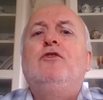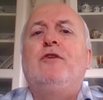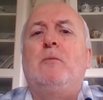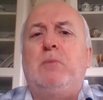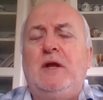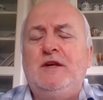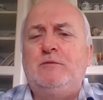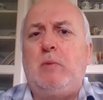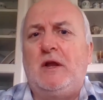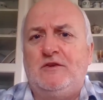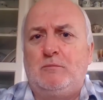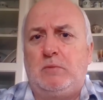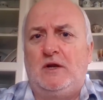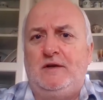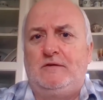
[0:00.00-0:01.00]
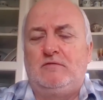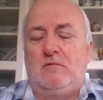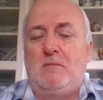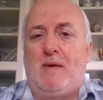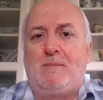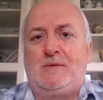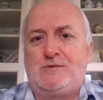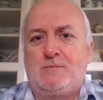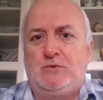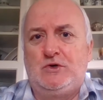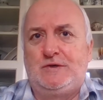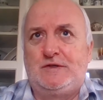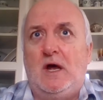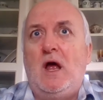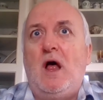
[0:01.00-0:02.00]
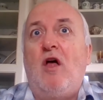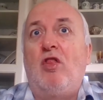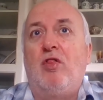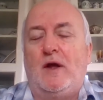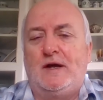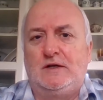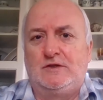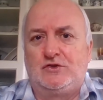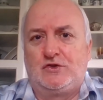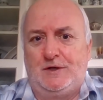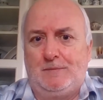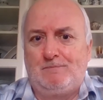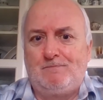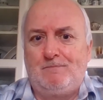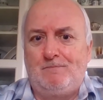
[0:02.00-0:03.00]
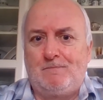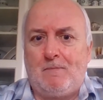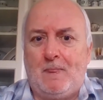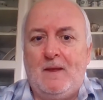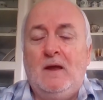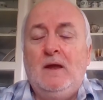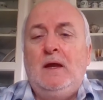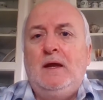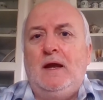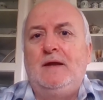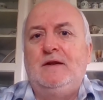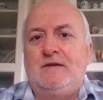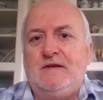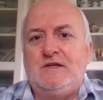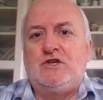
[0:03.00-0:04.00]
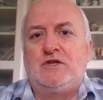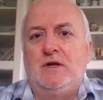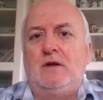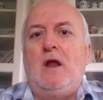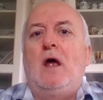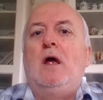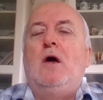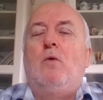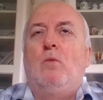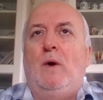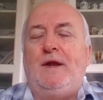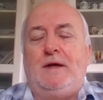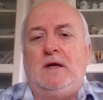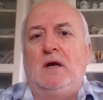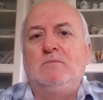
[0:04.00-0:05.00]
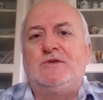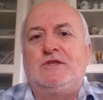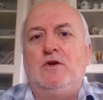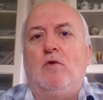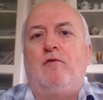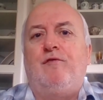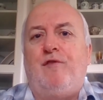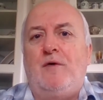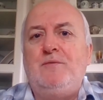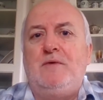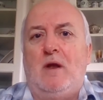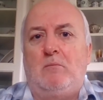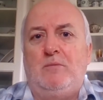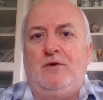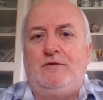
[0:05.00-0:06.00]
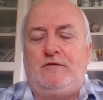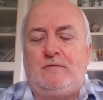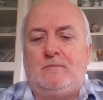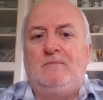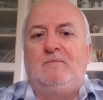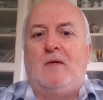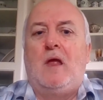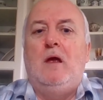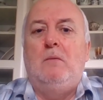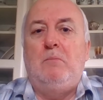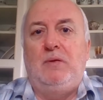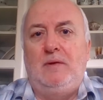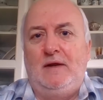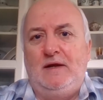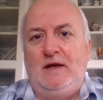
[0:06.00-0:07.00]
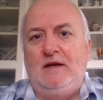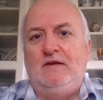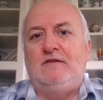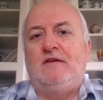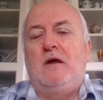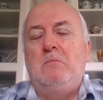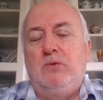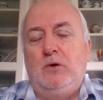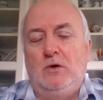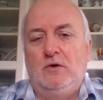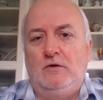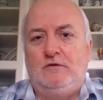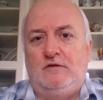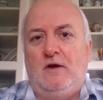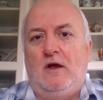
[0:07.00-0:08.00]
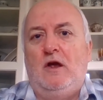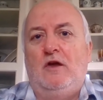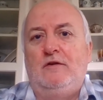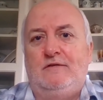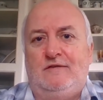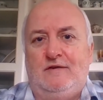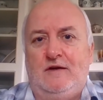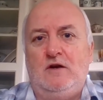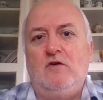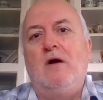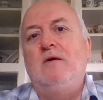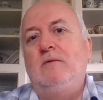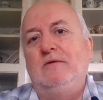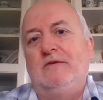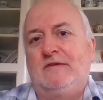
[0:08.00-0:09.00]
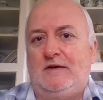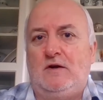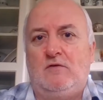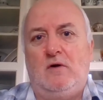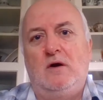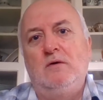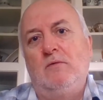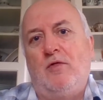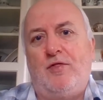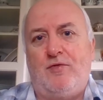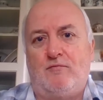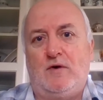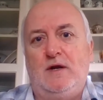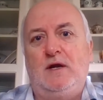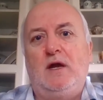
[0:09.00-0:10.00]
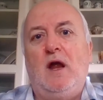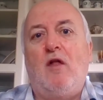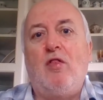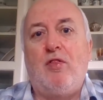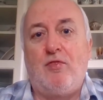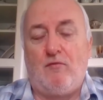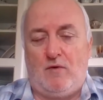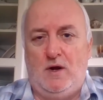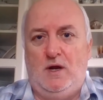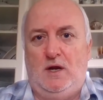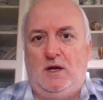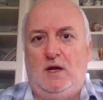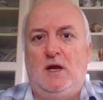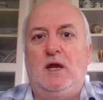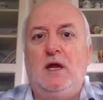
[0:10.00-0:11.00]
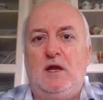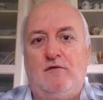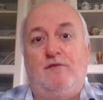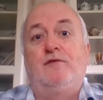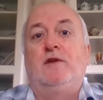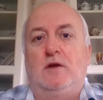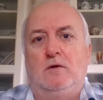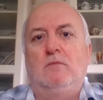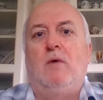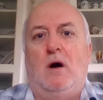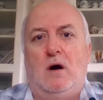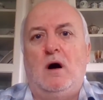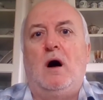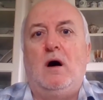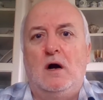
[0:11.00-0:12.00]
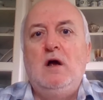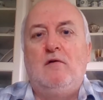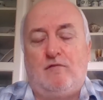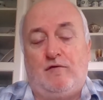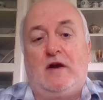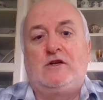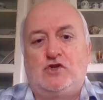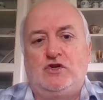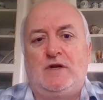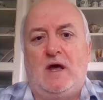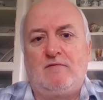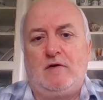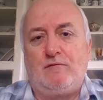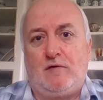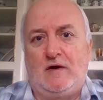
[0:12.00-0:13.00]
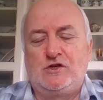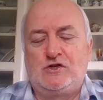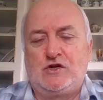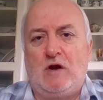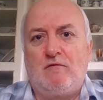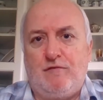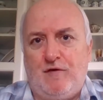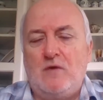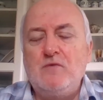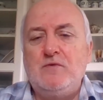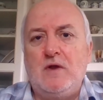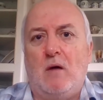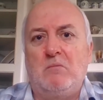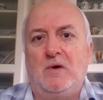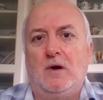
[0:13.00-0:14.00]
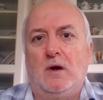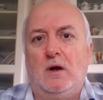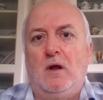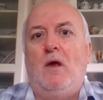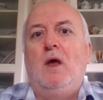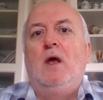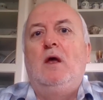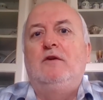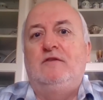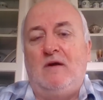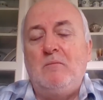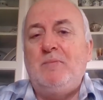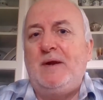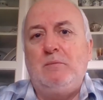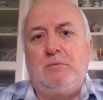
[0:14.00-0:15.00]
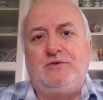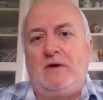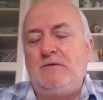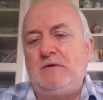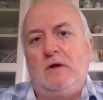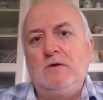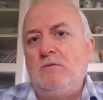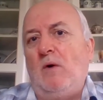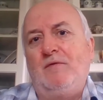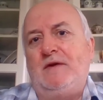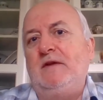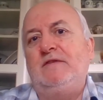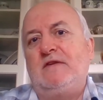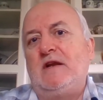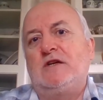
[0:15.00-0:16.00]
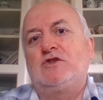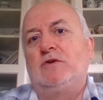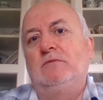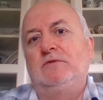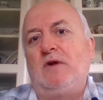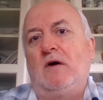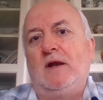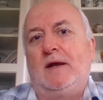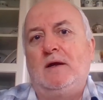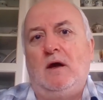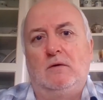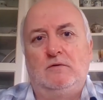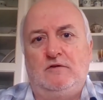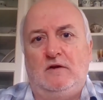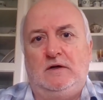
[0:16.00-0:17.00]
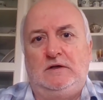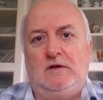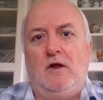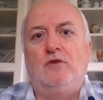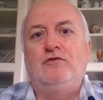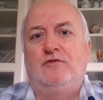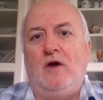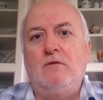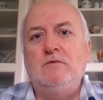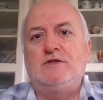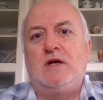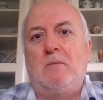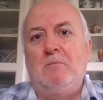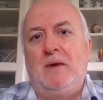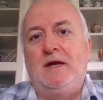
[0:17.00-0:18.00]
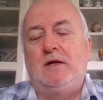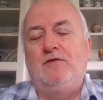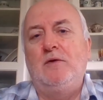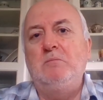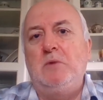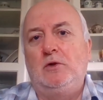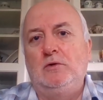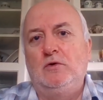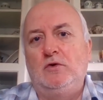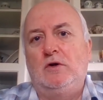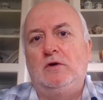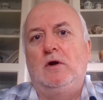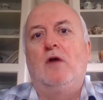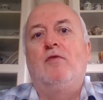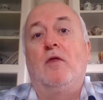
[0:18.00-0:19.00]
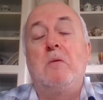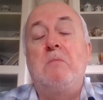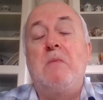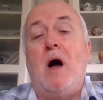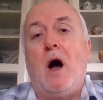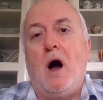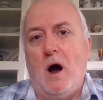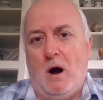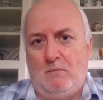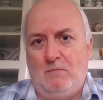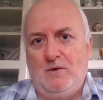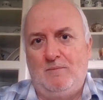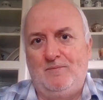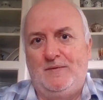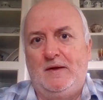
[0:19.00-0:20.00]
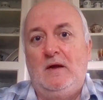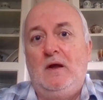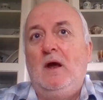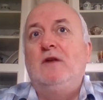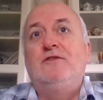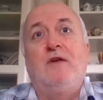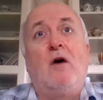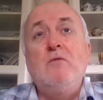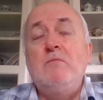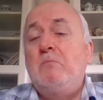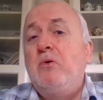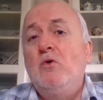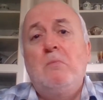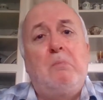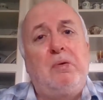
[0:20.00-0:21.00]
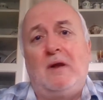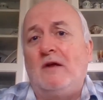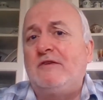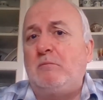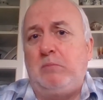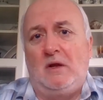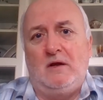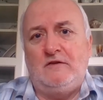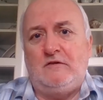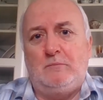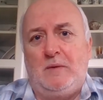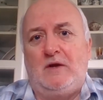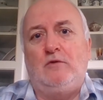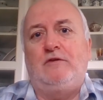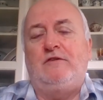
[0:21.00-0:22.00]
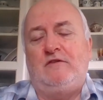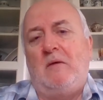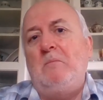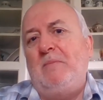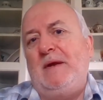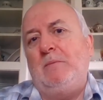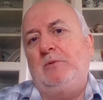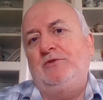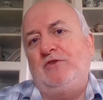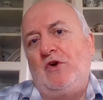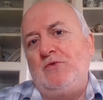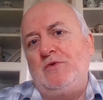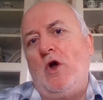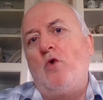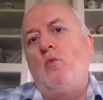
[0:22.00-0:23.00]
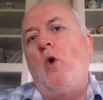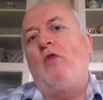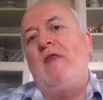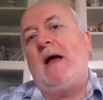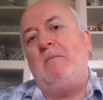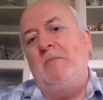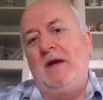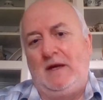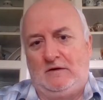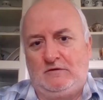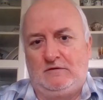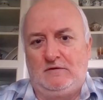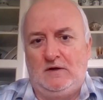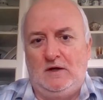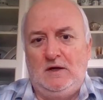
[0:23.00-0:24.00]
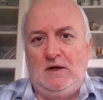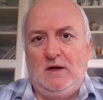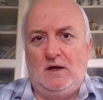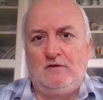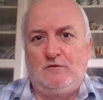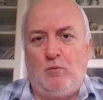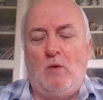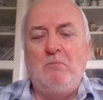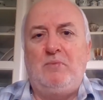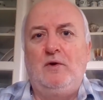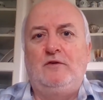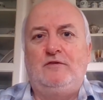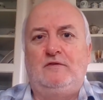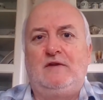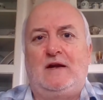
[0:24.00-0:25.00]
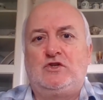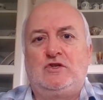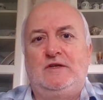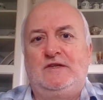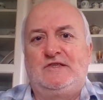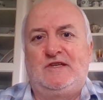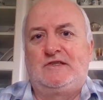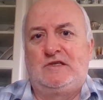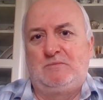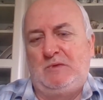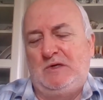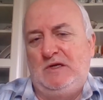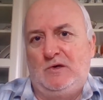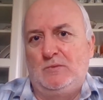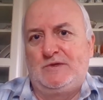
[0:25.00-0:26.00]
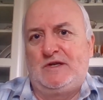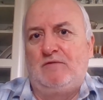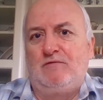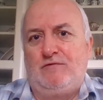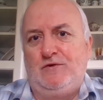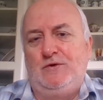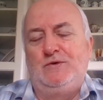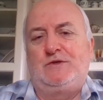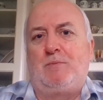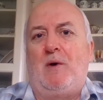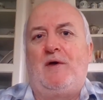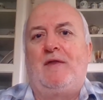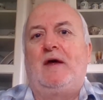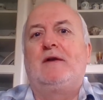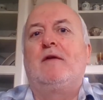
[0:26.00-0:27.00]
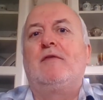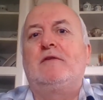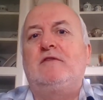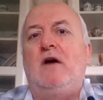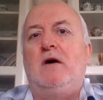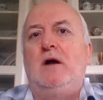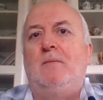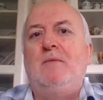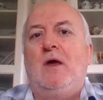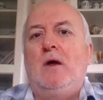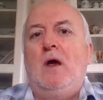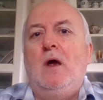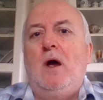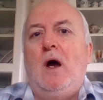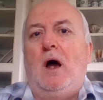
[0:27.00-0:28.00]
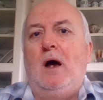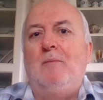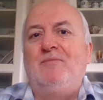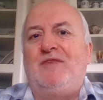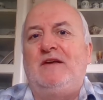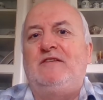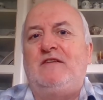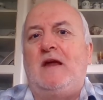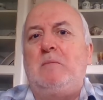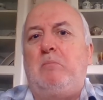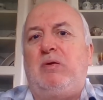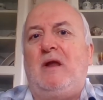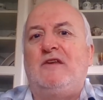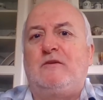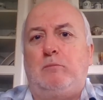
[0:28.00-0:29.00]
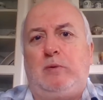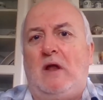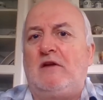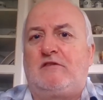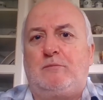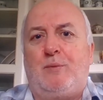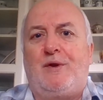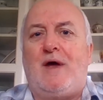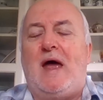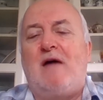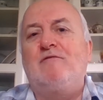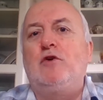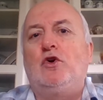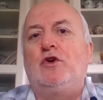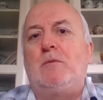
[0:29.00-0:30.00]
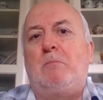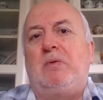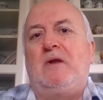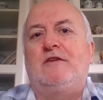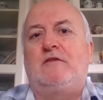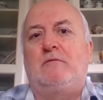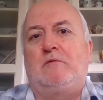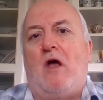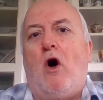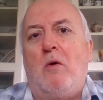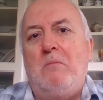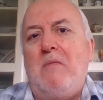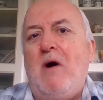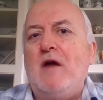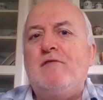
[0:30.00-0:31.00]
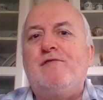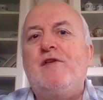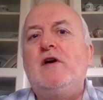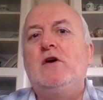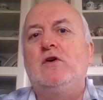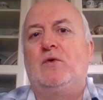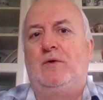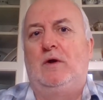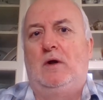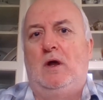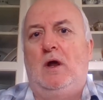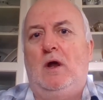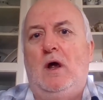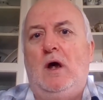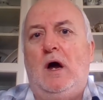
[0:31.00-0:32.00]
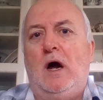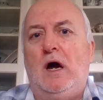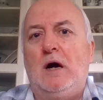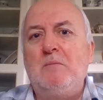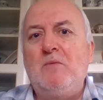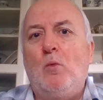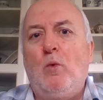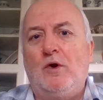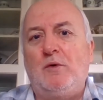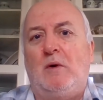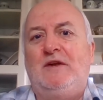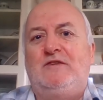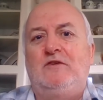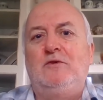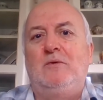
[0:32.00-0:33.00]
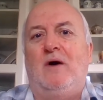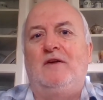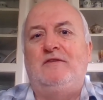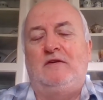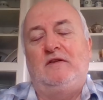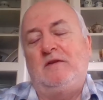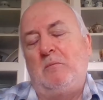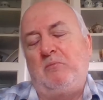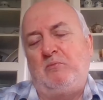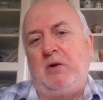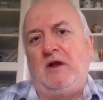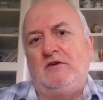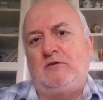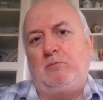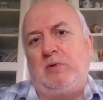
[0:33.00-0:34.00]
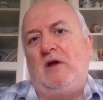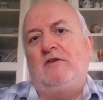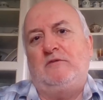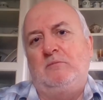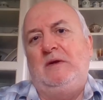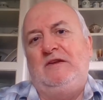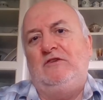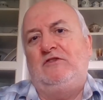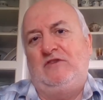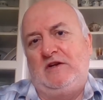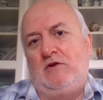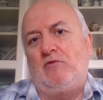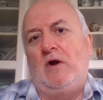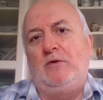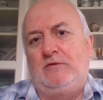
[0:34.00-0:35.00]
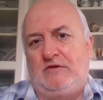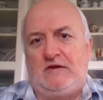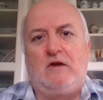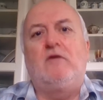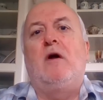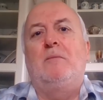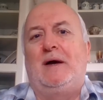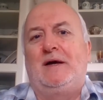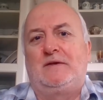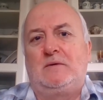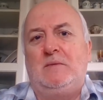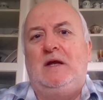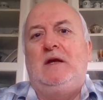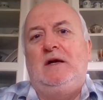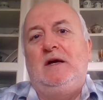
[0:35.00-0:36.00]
So please, please, please remember to put the country. In addition, when it comes to your phone numbers, please put 0033 if you are French and have a French phone number. Some people don't know what the international dialing codes are. Don't make them look them up. Don't put plus plus because some people don't know what that means. And as one person actually said to me, he was confused by that at the time, um, they say plus plus, but I haven't got a plus on my phone. Um, what do I do? I said, the plus plus means zero, zero, madam.